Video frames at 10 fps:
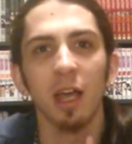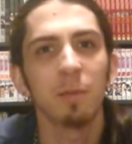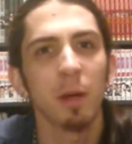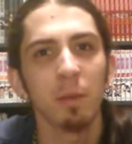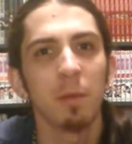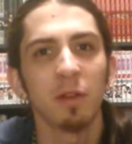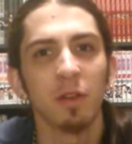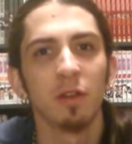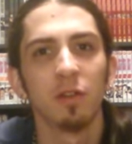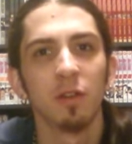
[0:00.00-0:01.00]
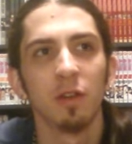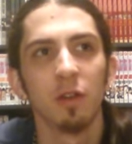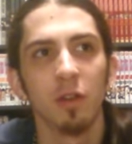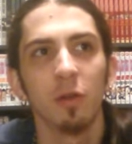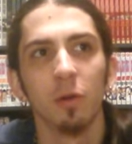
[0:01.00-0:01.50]
I could probably message
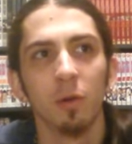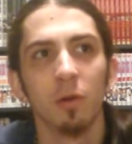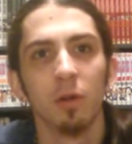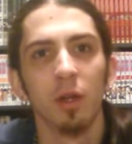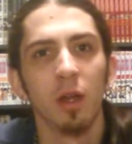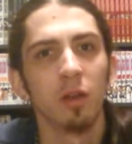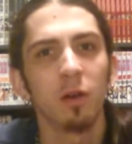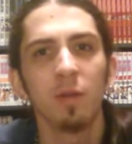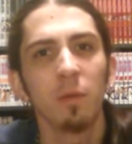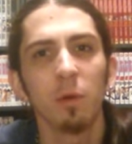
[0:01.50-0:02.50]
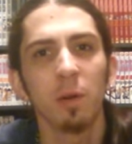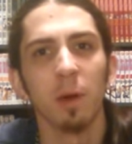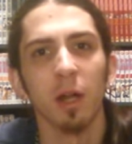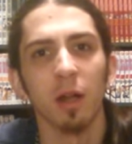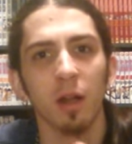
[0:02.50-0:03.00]
you. Don't worry
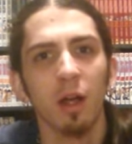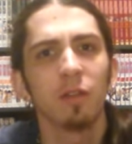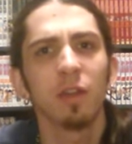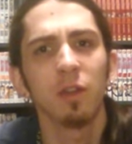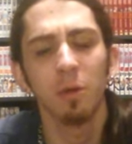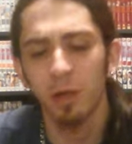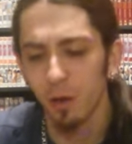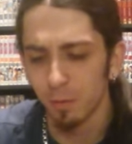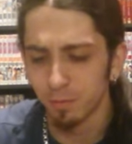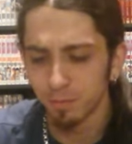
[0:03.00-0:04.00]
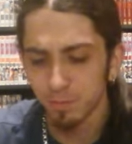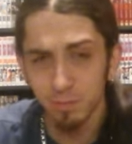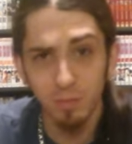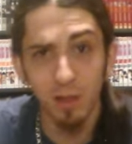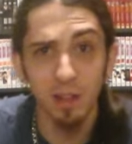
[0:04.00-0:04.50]
about it. I'll send you a code.
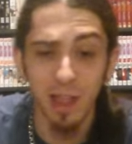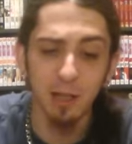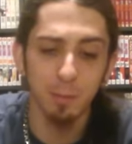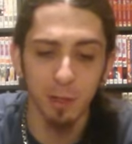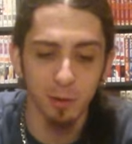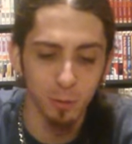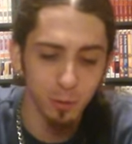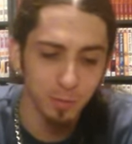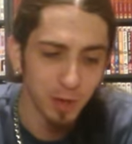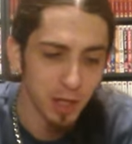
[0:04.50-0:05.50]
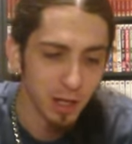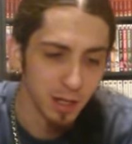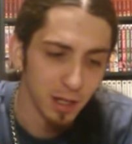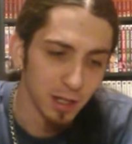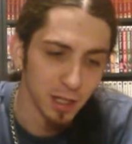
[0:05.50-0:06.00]
That's pretty cool.
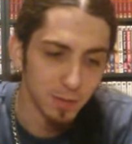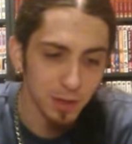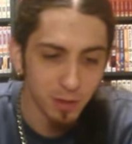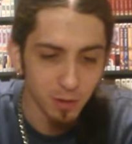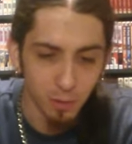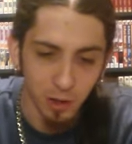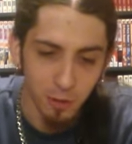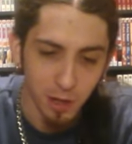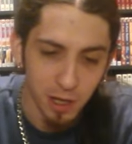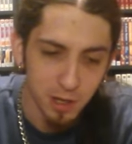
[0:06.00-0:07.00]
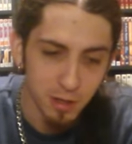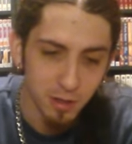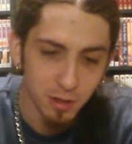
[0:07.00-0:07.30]
Evie, you want to go again?